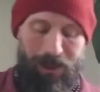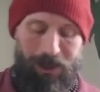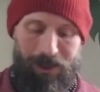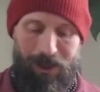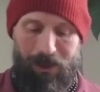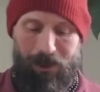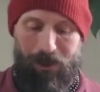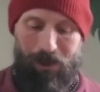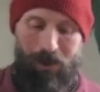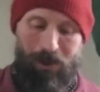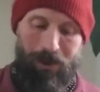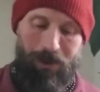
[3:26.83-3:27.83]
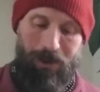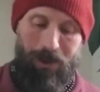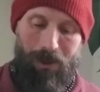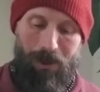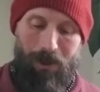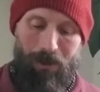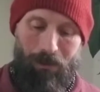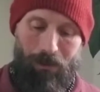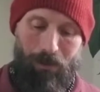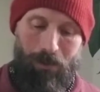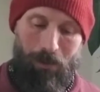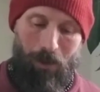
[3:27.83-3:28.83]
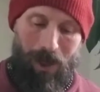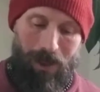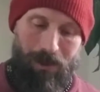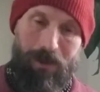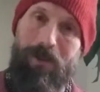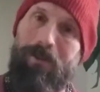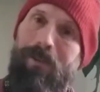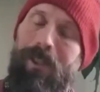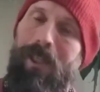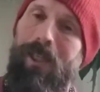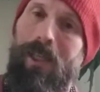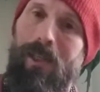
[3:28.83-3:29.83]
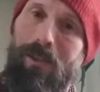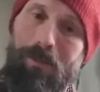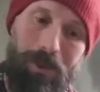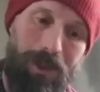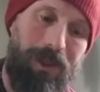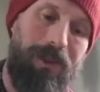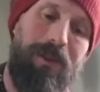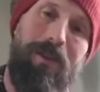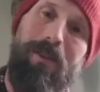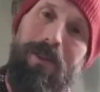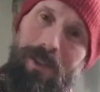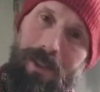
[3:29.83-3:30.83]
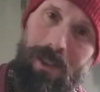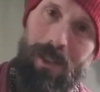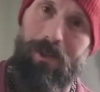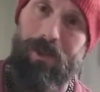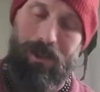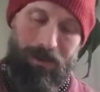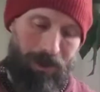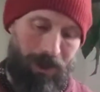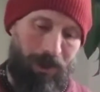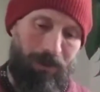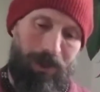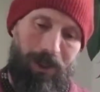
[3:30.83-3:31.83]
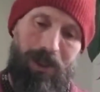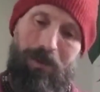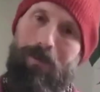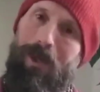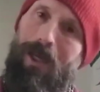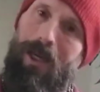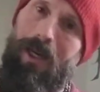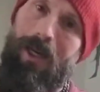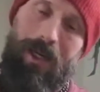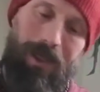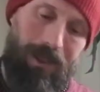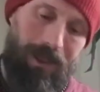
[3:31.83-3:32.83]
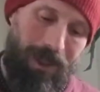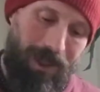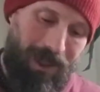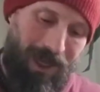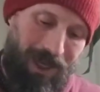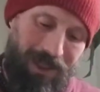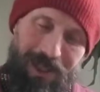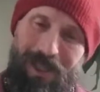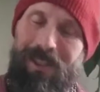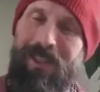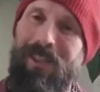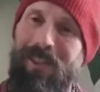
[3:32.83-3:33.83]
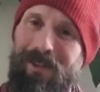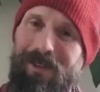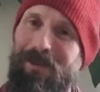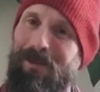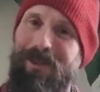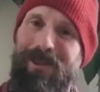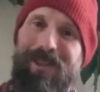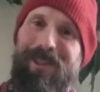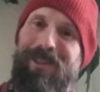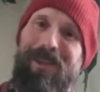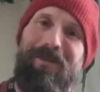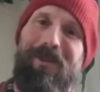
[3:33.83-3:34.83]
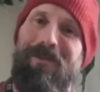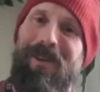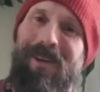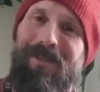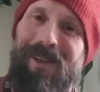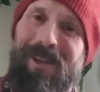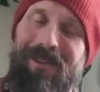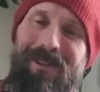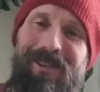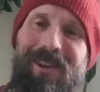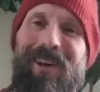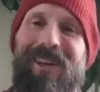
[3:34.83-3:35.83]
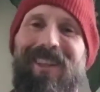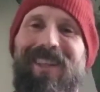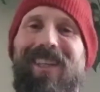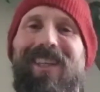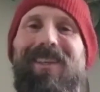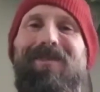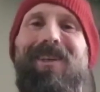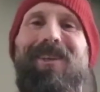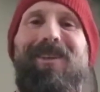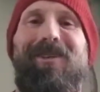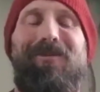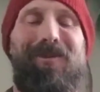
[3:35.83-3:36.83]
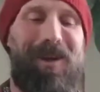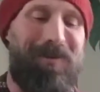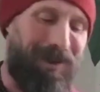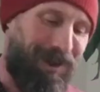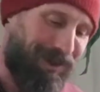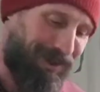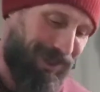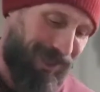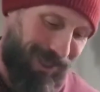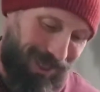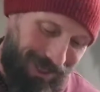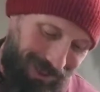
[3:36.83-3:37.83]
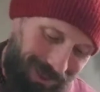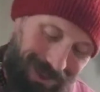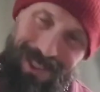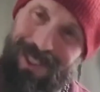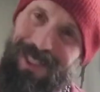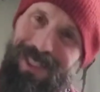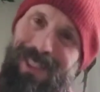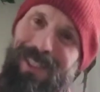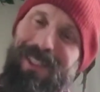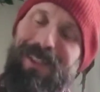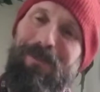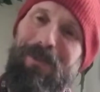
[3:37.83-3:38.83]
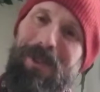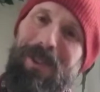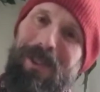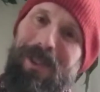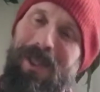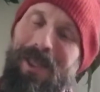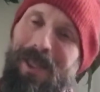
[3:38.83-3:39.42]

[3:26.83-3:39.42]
as I started through the process of laying out the beads and seeing how they hit my eye, there was just something whenever I was thinking about this friend where I was like, it just needed to be,